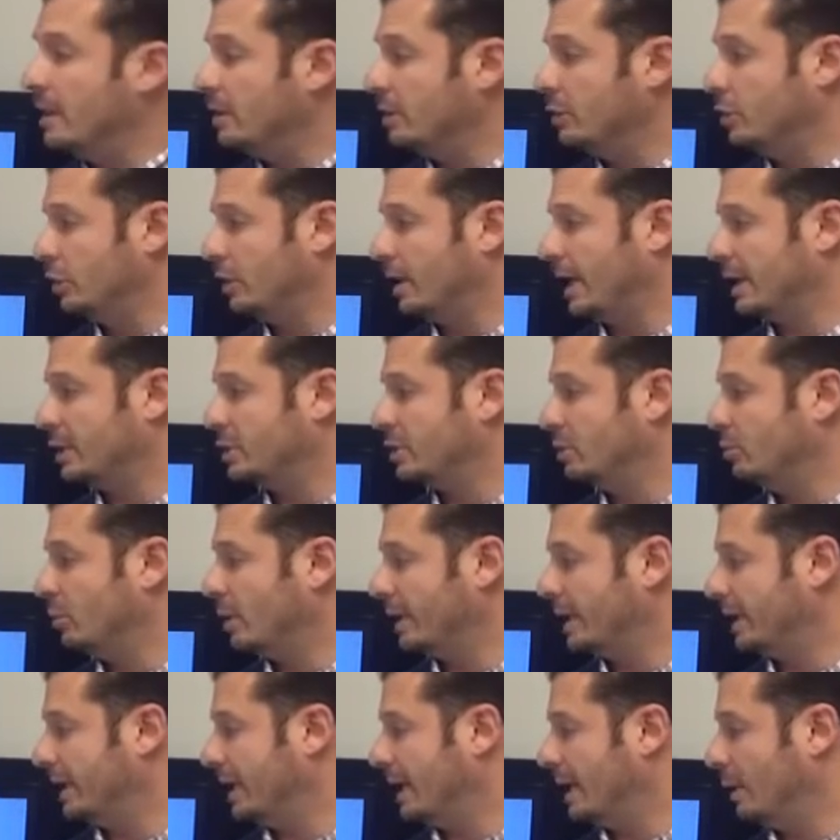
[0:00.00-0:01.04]
You're going to actually
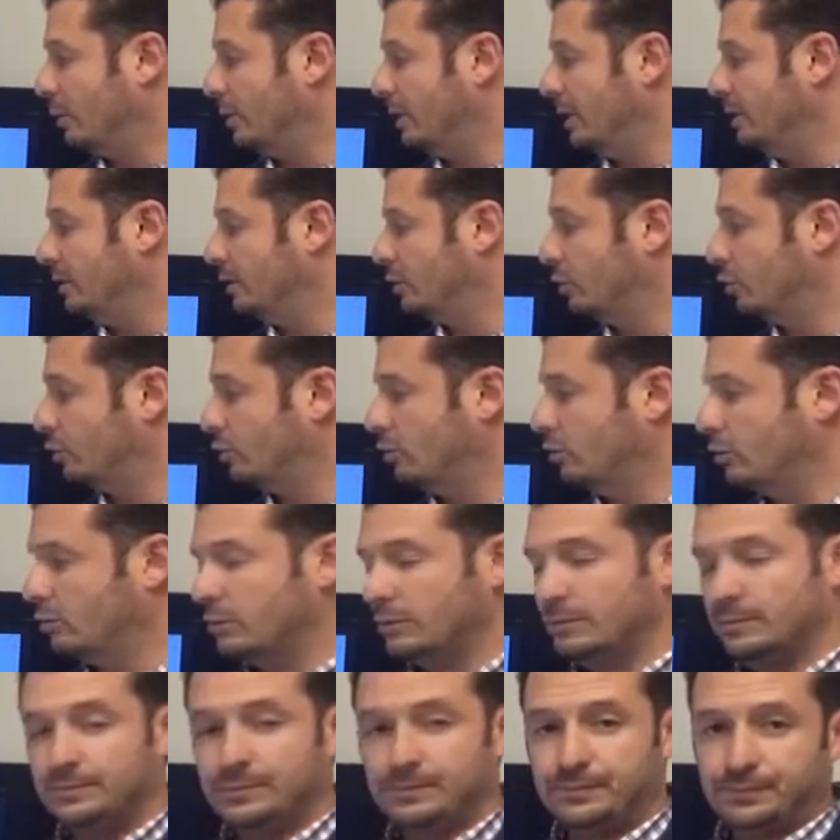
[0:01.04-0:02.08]
want to get out in the crew
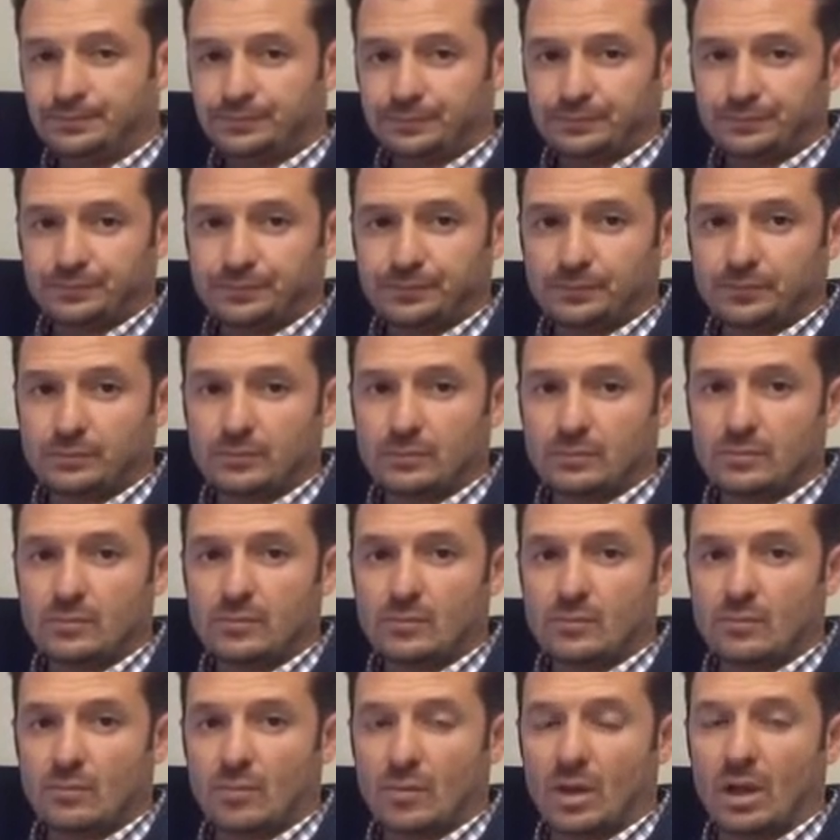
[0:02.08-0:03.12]

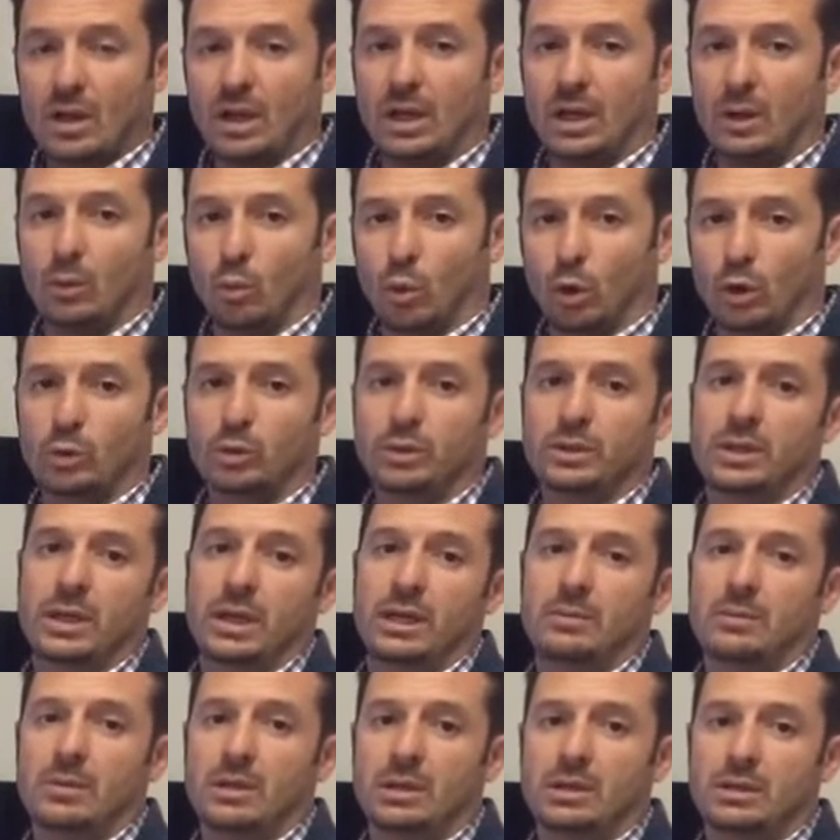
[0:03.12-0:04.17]
and work with
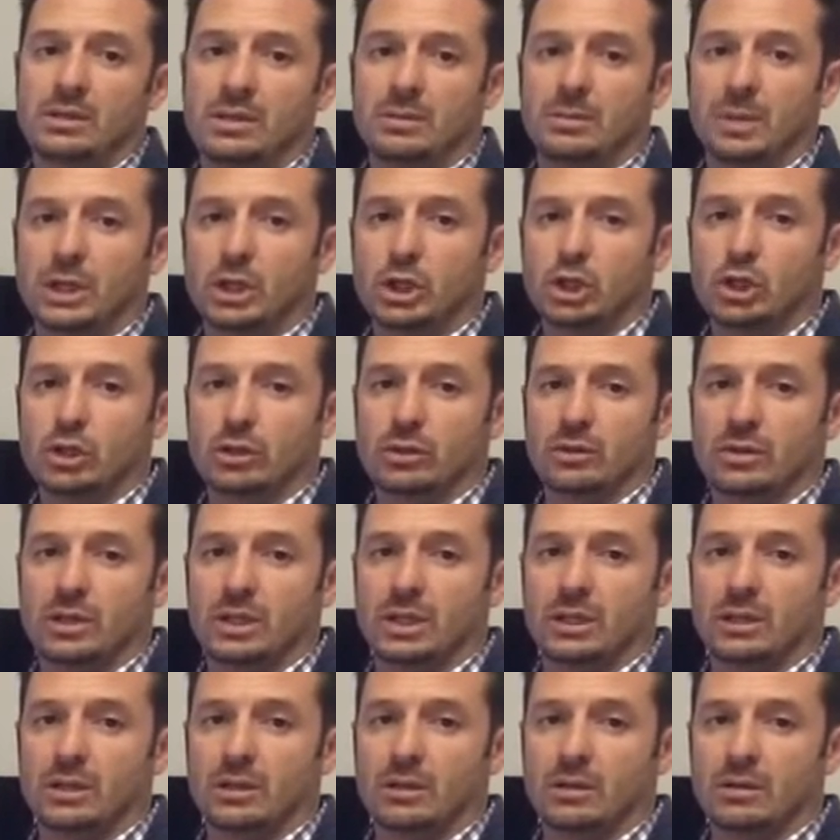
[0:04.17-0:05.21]
them to make sure
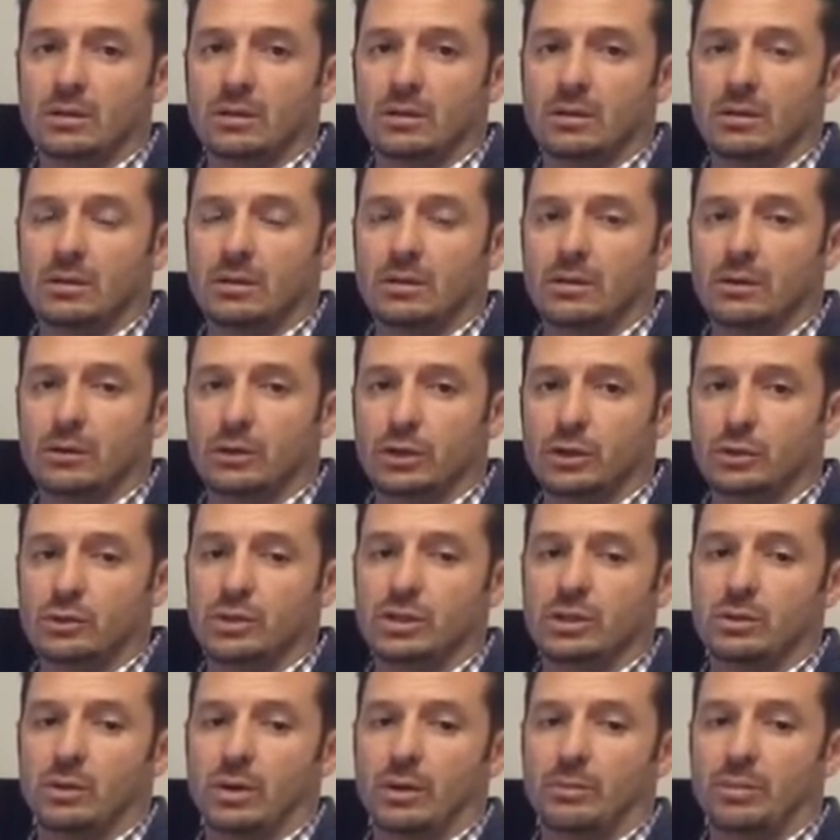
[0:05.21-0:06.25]
that they're
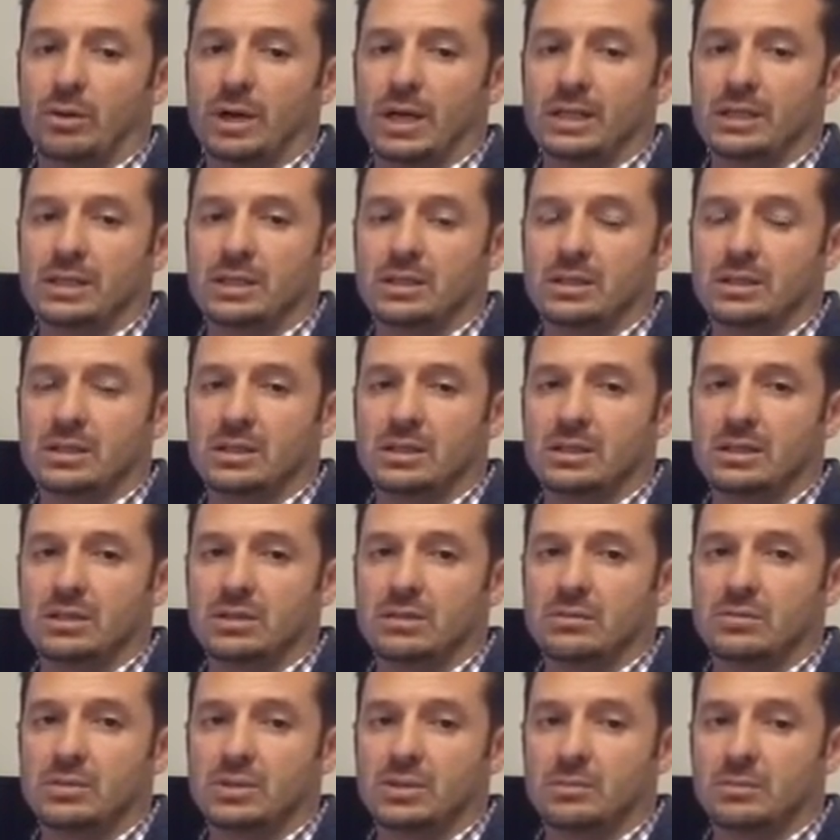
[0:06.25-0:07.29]
using the right process and
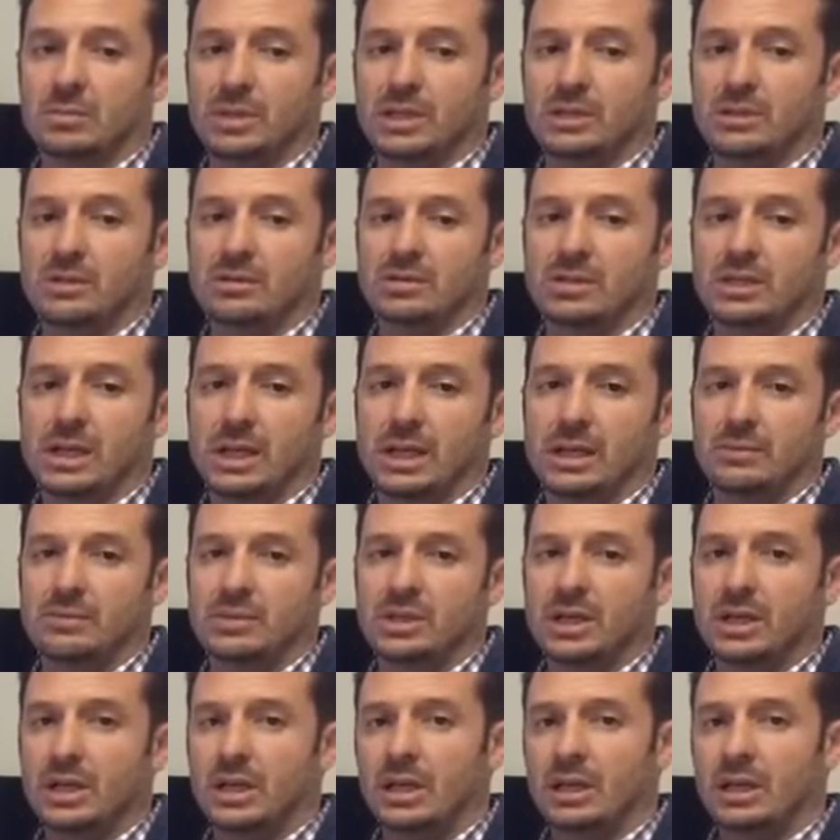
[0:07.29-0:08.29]
system to meet those times,